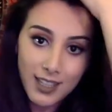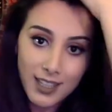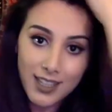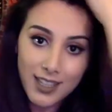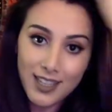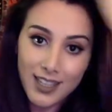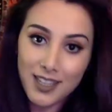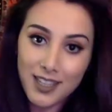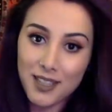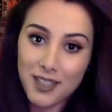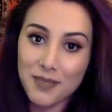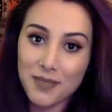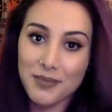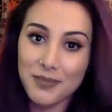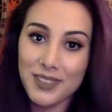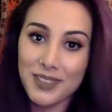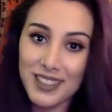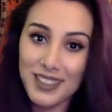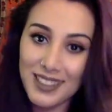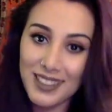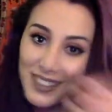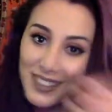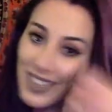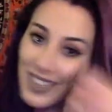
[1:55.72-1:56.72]
Um,
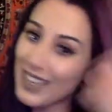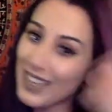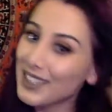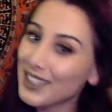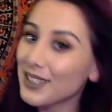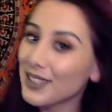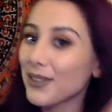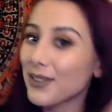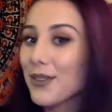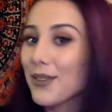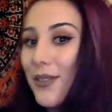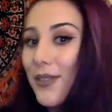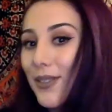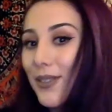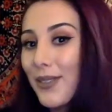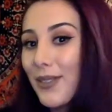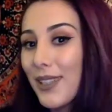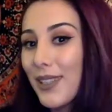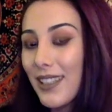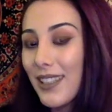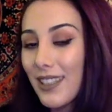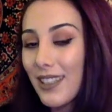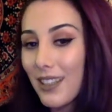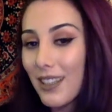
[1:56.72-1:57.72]
I had to go through
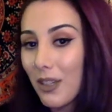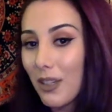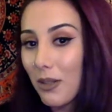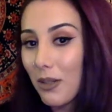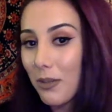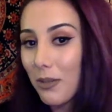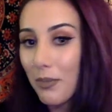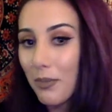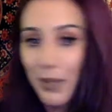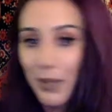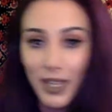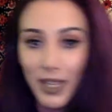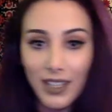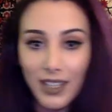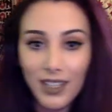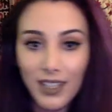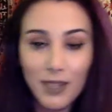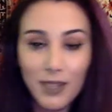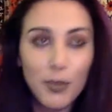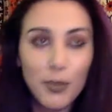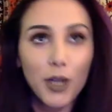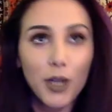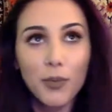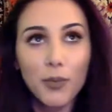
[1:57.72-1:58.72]
the little
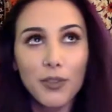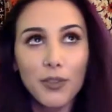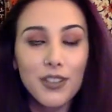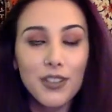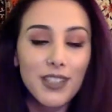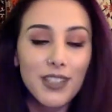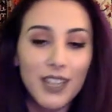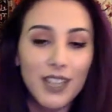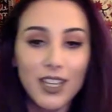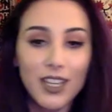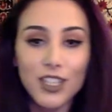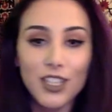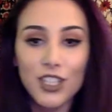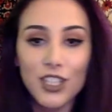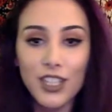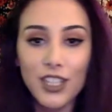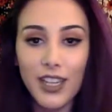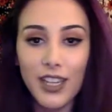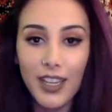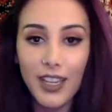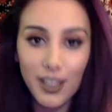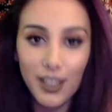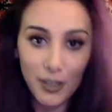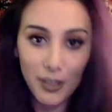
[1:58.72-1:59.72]
pinky purple stage to
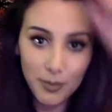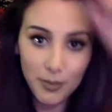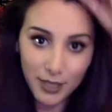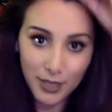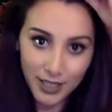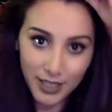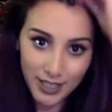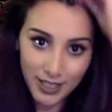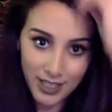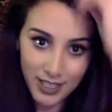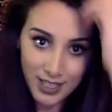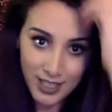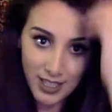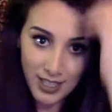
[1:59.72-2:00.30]
get here, but